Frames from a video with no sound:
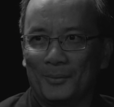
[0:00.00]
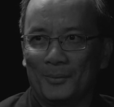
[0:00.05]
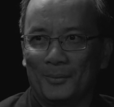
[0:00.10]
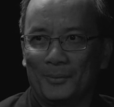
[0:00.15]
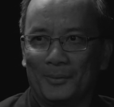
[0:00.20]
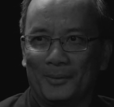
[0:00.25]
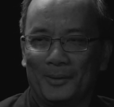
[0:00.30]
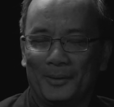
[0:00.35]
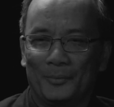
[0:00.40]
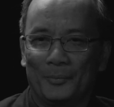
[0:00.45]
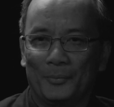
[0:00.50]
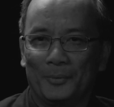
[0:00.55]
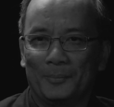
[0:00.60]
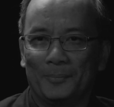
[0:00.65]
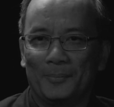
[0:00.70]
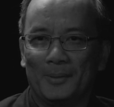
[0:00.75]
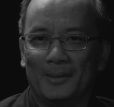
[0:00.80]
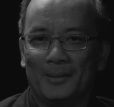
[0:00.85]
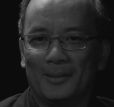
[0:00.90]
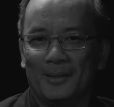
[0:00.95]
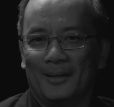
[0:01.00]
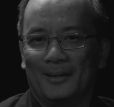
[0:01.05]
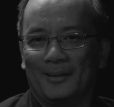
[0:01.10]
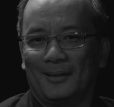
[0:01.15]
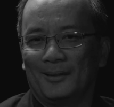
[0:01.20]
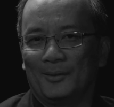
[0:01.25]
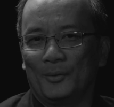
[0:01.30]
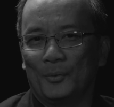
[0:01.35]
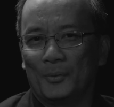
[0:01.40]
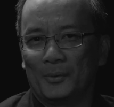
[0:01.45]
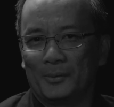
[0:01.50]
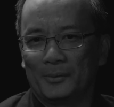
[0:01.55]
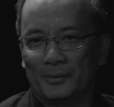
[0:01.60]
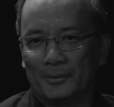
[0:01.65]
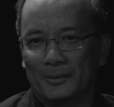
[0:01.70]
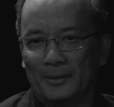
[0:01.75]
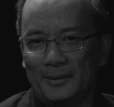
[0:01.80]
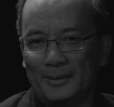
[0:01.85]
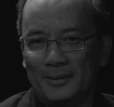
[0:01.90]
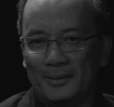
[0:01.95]
or it would be an
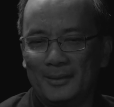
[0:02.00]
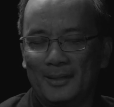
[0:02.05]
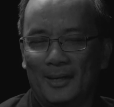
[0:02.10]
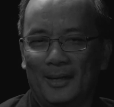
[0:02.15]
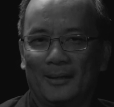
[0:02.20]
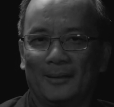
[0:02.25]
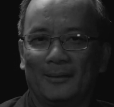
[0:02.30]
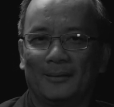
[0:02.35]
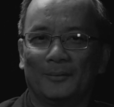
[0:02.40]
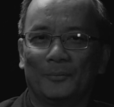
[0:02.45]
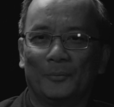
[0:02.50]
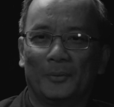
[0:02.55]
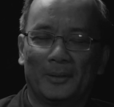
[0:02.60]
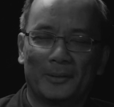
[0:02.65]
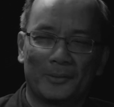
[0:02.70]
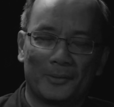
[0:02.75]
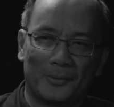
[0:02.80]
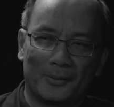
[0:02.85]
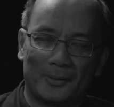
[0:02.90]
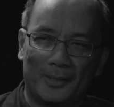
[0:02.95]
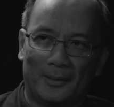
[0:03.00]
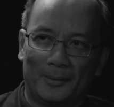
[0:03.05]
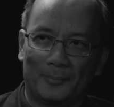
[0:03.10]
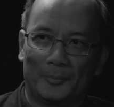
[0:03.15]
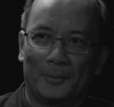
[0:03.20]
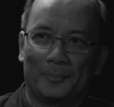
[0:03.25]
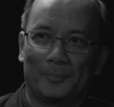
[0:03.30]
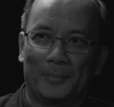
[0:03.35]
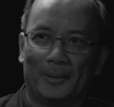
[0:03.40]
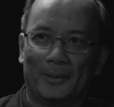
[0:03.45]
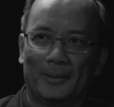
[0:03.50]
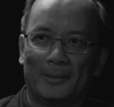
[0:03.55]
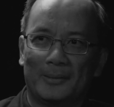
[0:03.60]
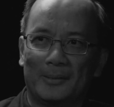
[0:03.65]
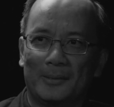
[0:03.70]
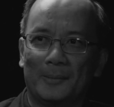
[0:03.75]
orderly and really sustainable place,